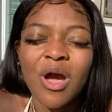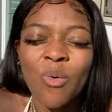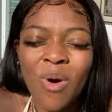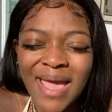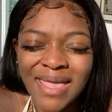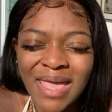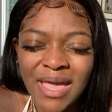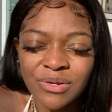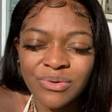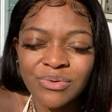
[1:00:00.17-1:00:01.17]
a white
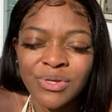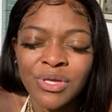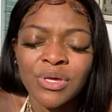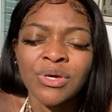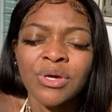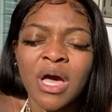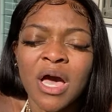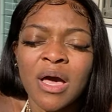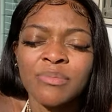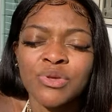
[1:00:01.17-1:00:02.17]
candle.
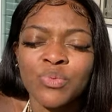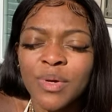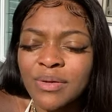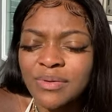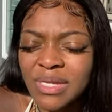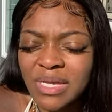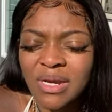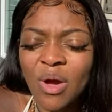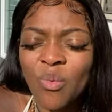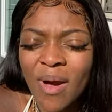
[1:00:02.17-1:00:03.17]
You will
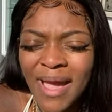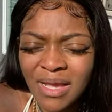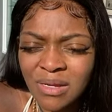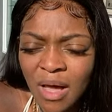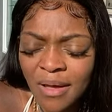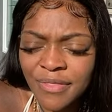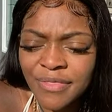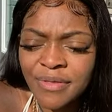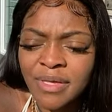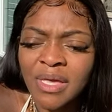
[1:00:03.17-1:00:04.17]
need a white
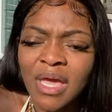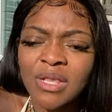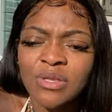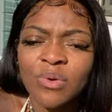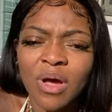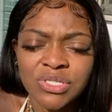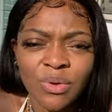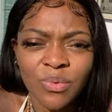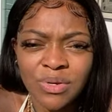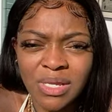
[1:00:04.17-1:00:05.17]
cloth, and you
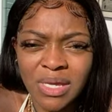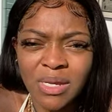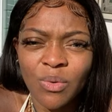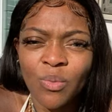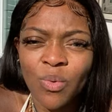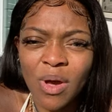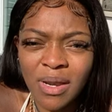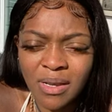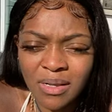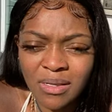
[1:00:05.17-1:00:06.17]
also will need
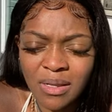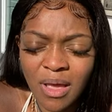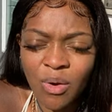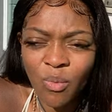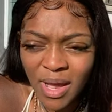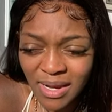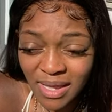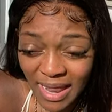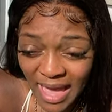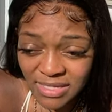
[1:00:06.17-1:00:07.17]
one
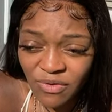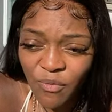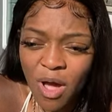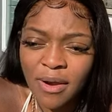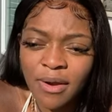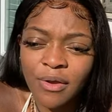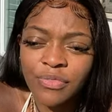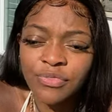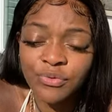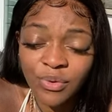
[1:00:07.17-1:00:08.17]
glass of
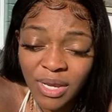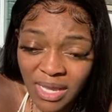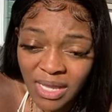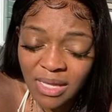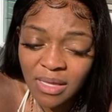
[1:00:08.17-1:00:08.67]
water, three